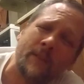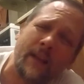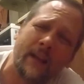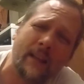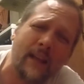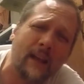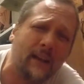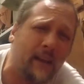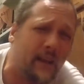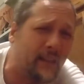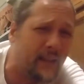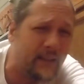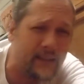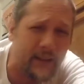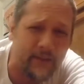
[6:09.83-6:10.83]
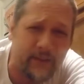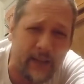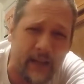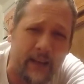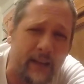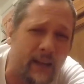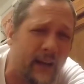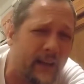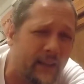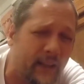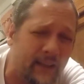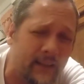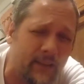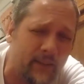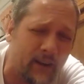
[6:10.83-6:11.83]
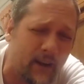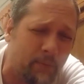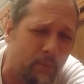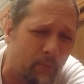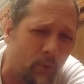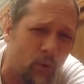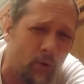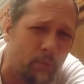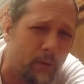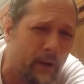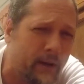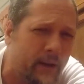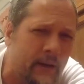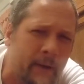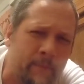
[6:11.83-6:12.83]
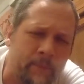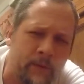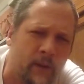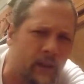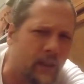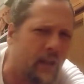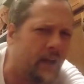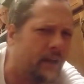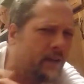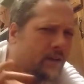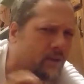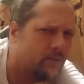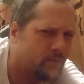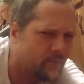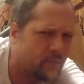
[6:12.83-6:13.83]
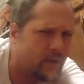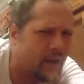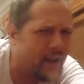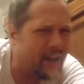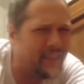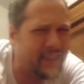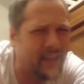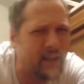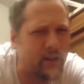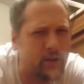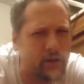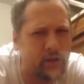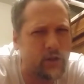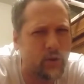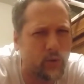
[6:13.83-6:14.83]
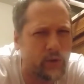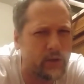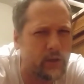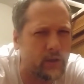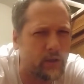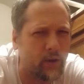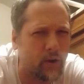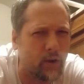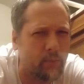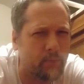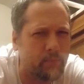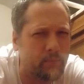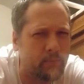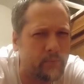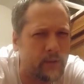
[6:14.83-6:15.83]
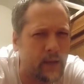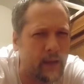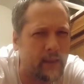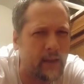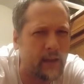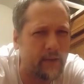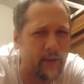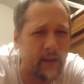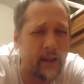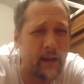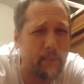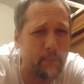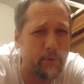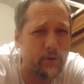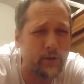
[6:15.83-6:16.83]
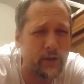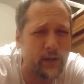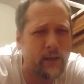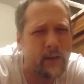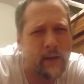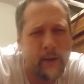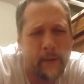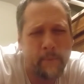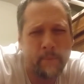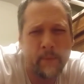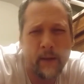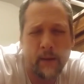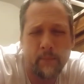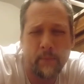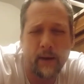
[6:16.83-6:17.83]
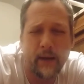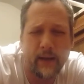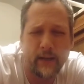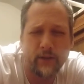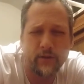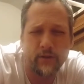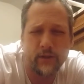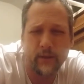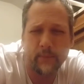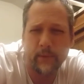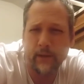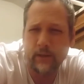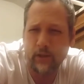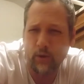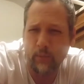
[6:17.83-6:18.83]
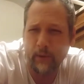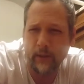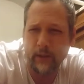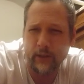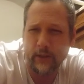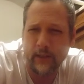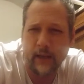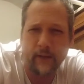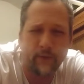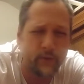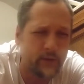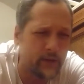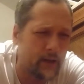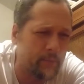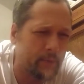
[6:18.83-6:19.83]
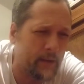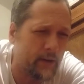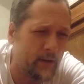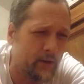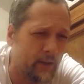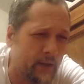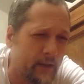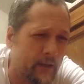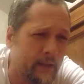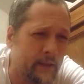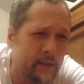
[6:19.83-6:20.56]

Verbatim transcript: I'd like, I'd like to have 10 and I'd like to have a couple more, but a lot of, I think, good soreness in the arm. I think if I kept pushing, might have injured something. So we'll be a little safe. We'll stop that early.